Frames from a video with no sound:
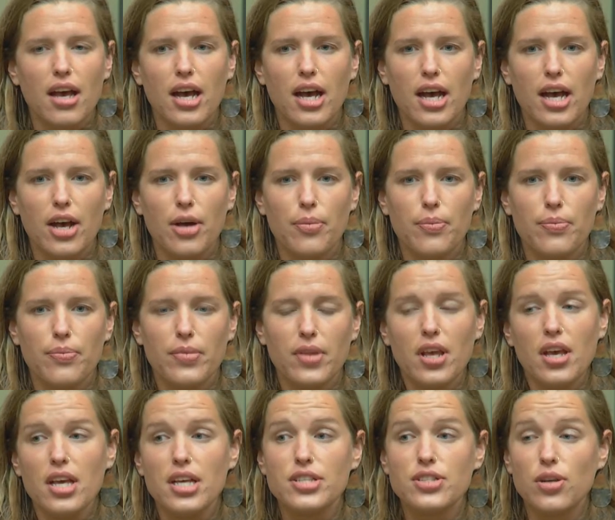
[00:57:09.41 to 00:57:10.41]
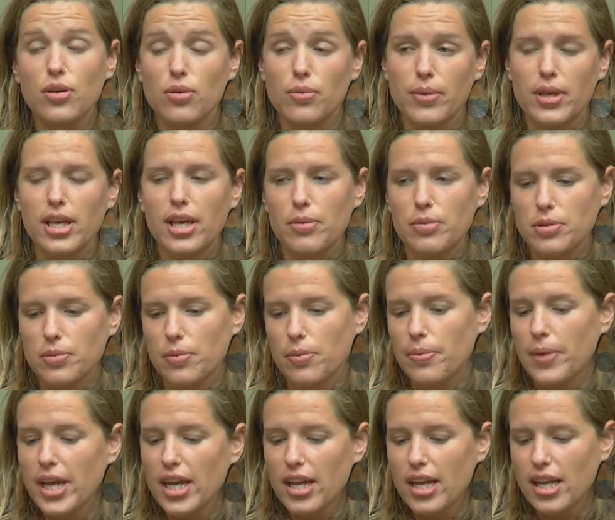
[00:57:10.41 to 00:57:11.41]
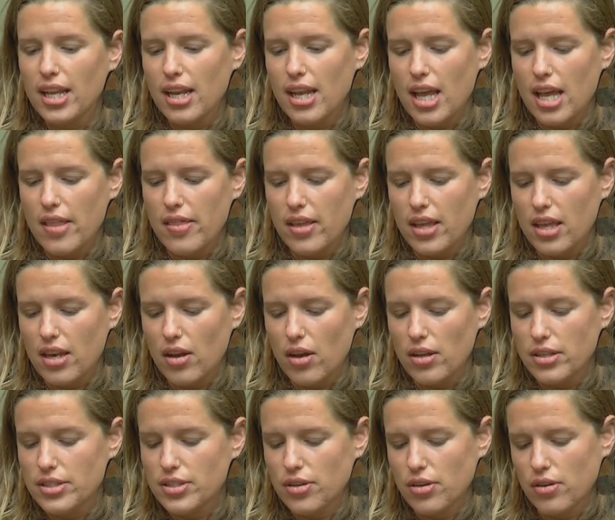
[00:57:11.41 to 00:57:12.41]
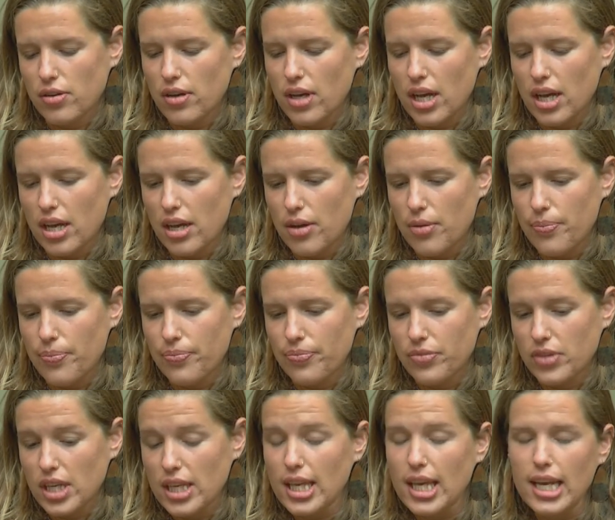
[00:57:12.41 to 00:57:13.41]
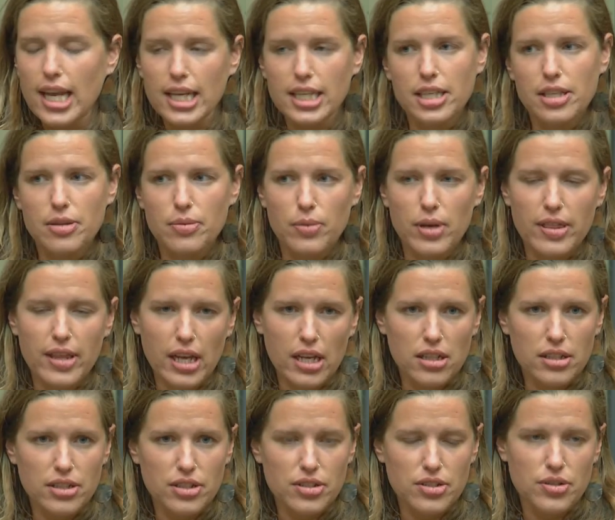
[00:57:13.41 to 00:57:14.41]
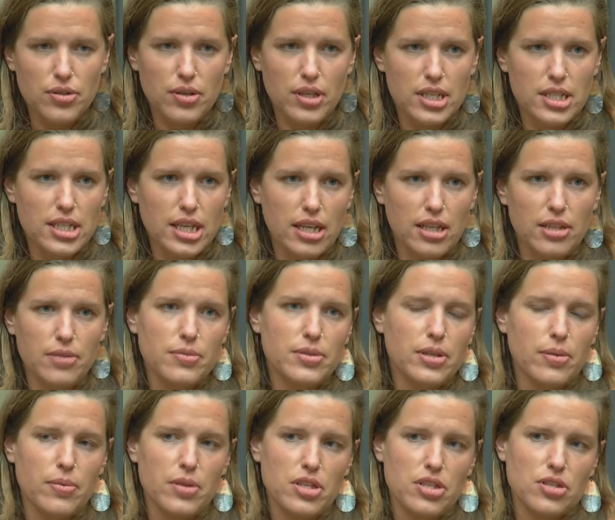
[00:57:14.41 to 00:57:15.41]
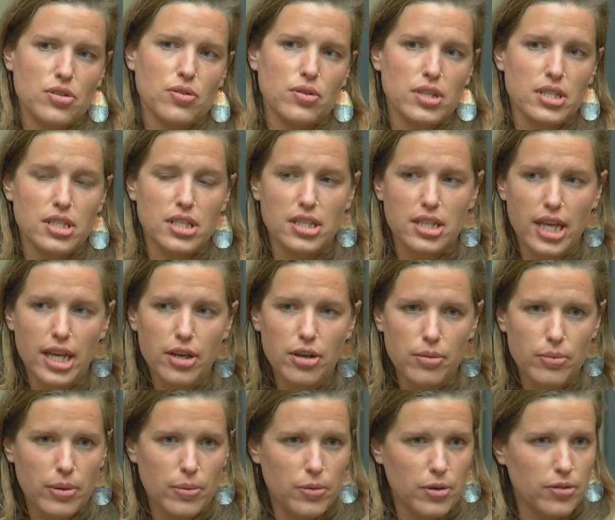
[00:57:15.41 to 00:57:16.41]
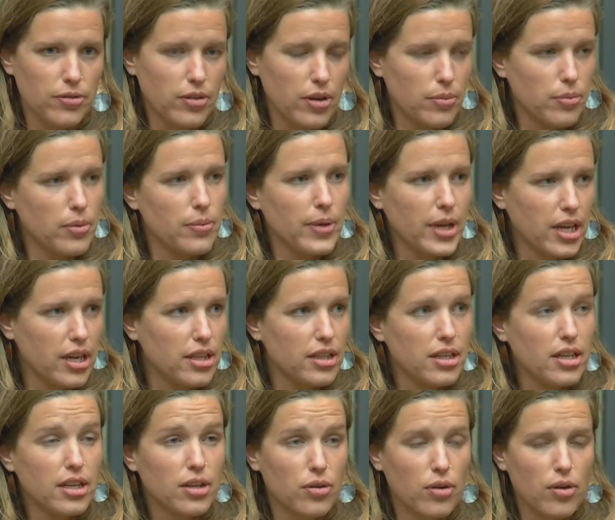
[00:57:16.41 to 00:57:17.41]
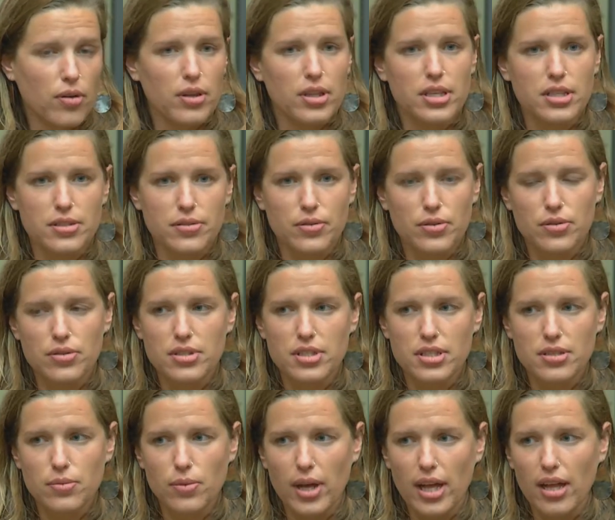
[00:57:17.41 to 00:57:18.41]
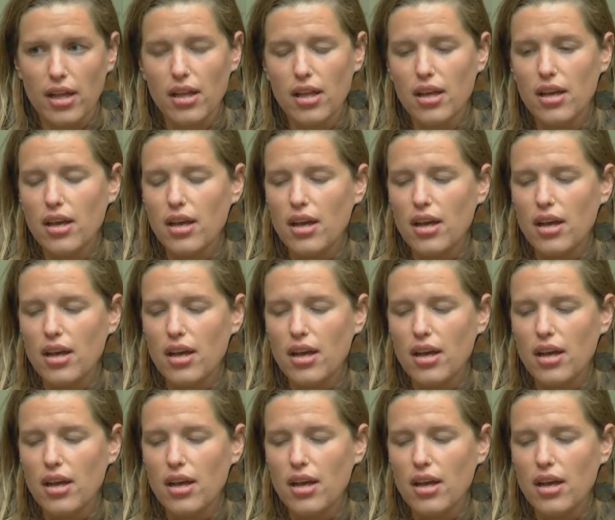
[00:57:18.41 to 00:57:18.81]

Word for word: Um, so being able to repair it and then also um, connecting them with elders who can tell them some of the stories that they remember from preparing and growing these foods as well.